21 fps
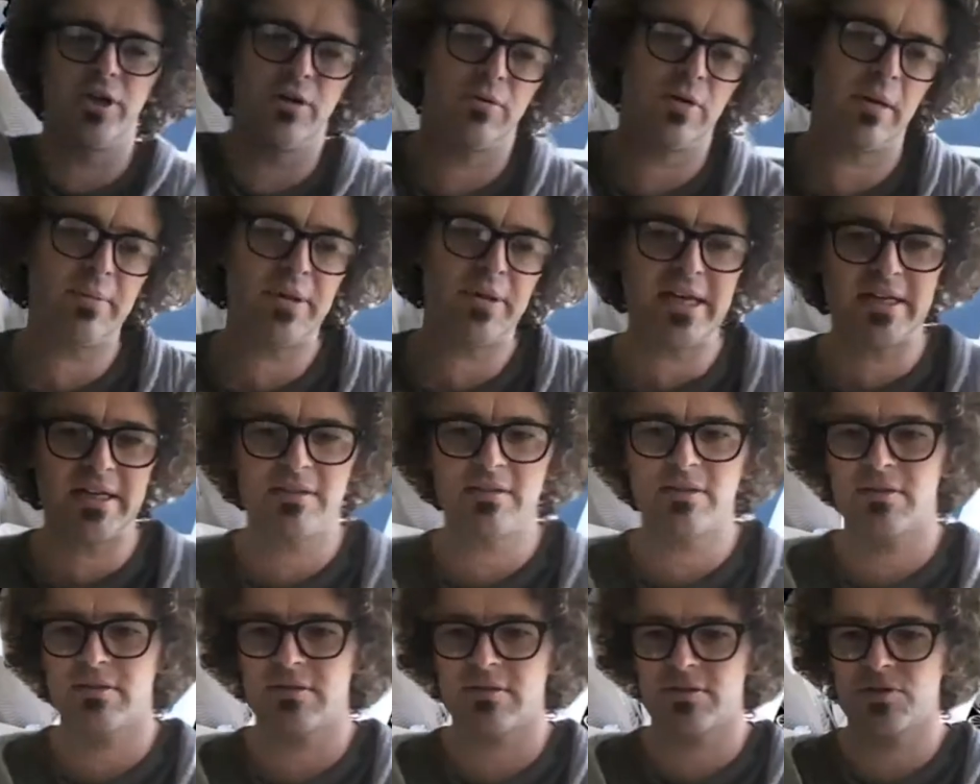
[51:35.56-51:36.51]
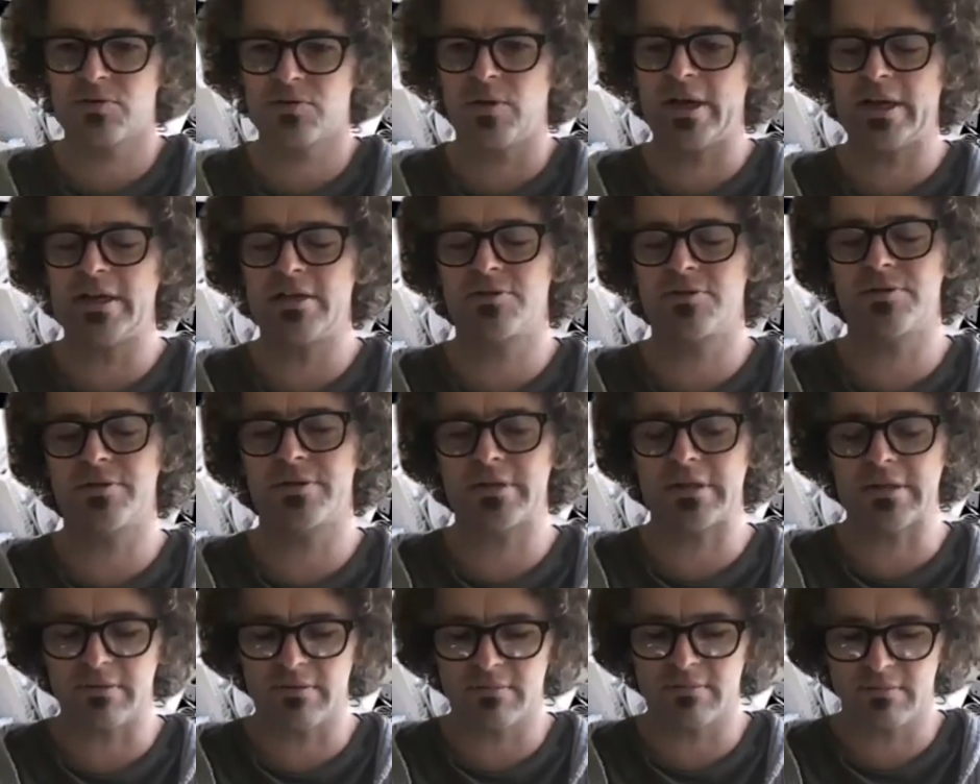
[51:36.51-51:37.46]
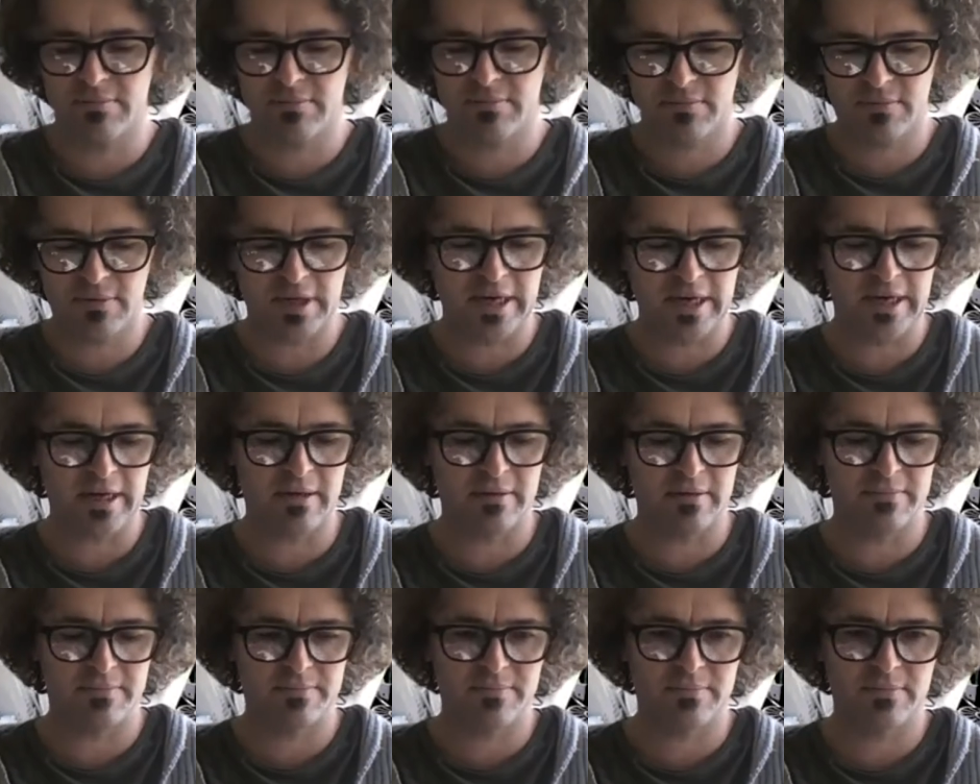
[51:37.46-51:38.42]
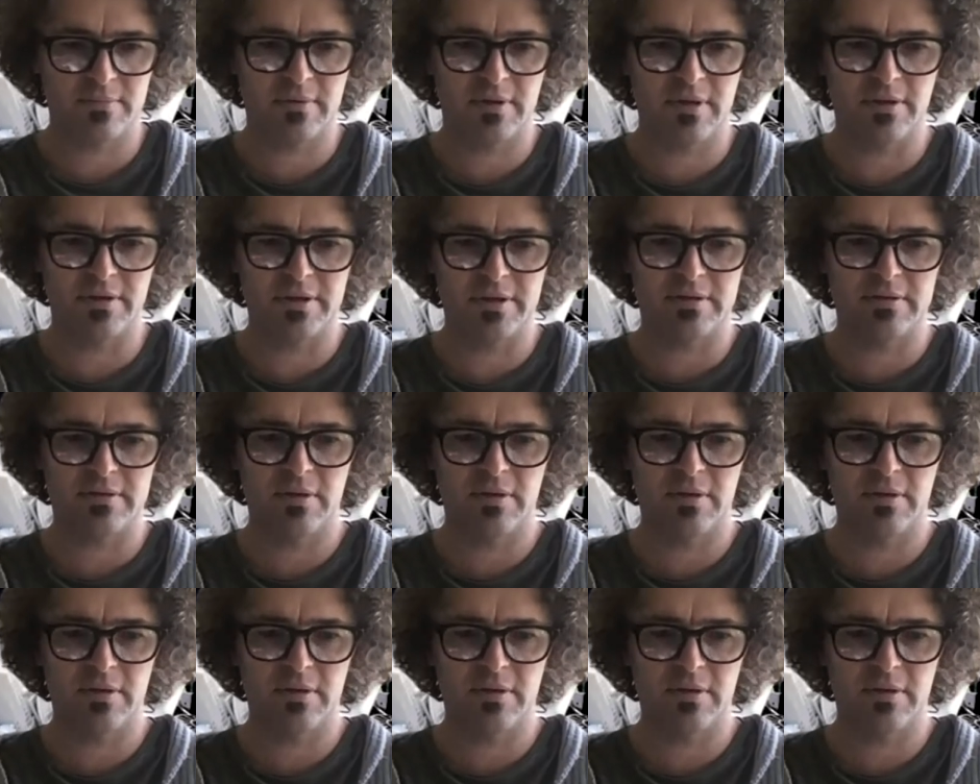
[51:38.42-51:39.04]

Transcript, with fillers: I mean, that's quite interesting. Yeah, no, that,